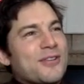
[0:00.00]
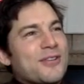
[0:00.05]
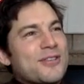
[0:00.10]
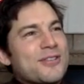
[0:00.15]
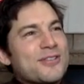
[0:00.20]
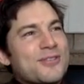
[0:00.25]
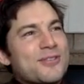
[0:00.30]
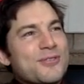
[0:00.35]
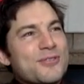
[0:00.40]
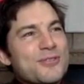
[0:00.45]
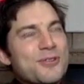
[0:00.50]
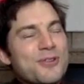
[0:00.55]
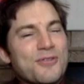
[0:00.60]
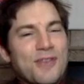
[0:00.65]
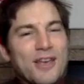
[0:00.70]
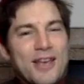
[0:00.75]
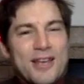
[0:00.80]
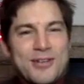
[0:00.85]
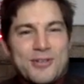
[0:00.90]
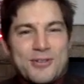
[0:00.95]
This sort of
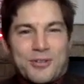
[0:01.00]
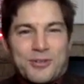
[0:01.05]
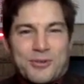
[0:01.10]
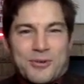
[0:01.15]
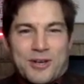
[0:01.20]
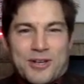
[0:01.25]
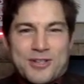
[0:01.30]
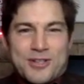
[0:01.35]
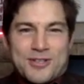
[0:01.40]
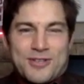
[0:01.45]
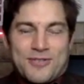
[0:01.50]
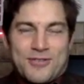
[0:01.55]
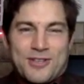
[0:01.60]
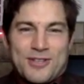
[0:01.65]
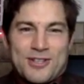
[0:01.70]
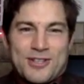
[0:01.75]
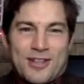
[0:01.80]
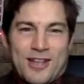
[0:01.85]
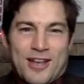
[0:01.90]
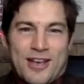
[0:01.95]
the age-old question of,
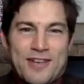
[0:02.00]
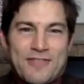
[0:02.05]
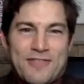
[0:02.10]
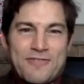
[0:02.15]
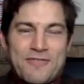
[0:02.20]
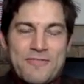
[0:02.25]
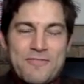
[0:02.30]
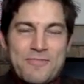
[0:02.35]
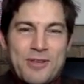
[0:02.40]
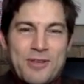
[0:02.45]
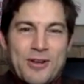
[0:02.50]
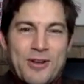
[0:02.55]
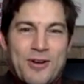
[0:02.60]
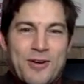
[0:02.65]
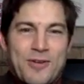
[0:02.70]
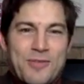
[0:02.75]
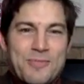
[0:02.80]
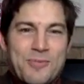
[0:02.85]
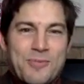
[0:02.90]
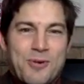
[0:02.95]
is life,
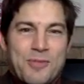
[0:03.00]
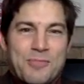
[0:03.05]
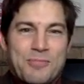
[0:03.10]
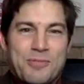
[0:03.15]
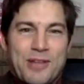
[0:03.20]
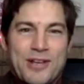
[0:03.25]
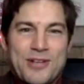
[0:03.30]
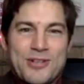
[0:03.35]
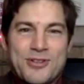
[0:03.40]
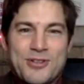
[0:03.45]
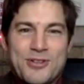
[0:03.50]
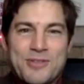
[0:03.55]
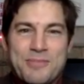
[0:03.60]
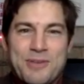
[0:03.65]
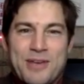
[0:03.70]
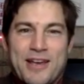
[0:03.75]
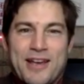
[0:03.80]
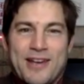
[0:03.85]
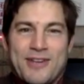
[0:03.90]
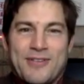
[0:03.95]
more pleasure than
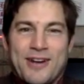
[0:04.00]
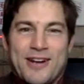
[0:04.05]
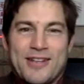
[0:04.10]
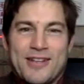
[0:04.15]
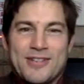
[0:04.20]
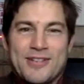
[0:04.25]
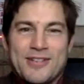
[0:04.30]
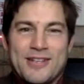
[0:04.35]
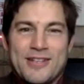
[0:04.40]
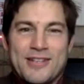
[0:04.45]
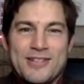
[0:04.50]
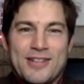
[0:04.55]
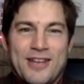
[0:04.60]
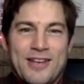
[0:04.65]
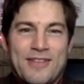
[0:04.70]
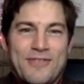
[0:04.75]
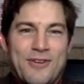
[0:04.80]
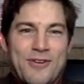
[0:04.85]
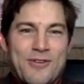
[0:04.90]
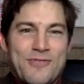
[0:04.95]
pain, right? Is
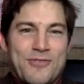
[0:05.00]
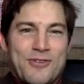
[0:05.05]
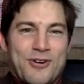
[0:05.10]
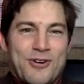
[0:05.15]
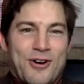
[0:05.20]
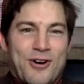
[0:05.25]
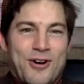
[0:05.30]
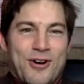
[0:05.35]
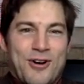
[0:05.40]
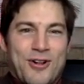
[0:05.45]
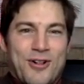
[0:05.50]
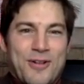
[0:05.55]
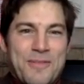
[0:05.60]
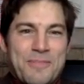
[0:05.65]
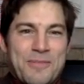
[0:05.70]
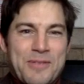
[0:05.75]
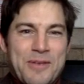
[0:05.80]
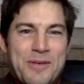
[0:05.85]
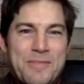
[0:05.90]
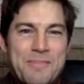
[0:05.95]
life overall
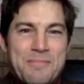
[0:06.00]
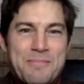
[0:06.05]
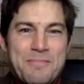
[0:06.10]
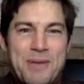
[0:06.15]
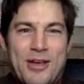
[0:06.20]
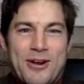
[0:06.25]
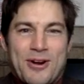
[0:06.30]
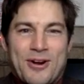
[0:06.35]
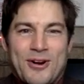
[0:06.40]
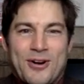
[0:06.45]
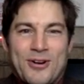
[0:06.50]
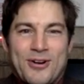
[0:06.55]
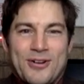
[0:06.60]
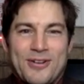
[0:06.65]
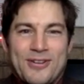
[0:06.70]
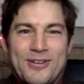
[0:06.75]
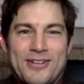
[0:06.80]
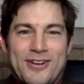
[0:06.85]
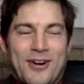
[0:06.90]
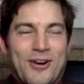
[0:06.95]
better?
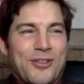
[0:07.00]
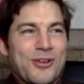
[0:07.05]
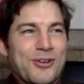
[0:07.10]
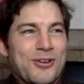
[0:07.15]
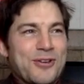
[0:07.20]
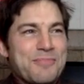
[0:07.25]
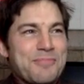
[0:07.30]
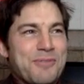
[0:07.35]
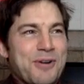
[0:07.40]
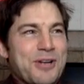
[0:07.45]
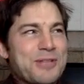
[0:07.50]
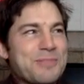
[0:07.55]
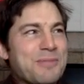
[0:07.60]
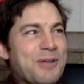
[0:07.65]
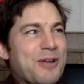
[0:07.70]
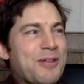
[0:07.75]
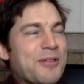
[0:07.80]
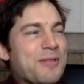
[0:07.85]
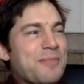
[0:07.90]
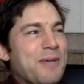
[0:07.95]
Are the good parts
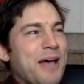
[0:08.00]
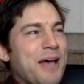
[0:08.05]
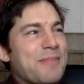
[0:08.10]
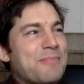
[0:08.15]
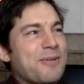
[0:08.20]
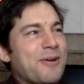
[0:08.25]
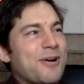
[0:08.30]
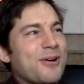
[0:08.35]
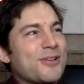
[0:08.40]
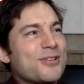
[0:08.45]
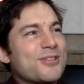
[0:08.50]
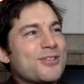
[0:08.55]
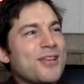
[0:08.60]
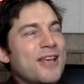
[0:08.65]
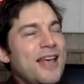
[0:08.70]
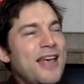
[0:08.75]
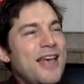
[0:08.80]
better than the bad parts?